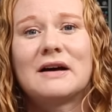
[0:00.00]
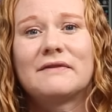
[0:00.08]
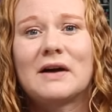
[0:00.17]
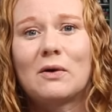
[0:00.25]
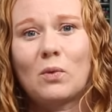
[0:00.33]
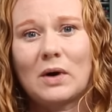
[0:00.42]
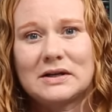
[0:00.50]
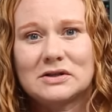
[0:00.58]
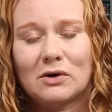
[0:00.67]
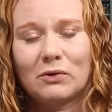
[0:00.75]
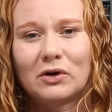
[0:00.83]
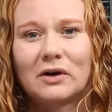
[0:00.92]
of that white
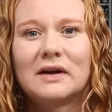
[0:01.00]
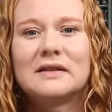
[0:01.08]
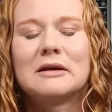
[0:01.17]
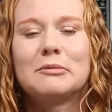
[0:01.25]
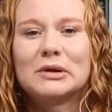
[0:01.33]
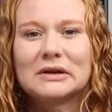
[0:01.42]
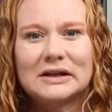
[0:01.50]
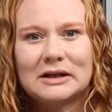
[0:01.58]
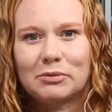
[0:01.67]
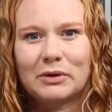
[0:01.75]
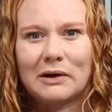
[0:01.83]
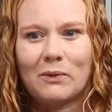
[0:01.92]
toner, the ability
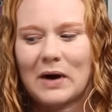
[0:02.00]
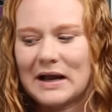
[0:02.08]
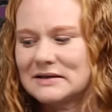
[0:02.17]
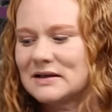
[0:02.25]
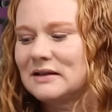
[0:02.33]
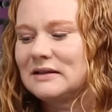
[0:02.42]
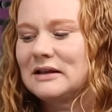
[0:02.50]
to print white,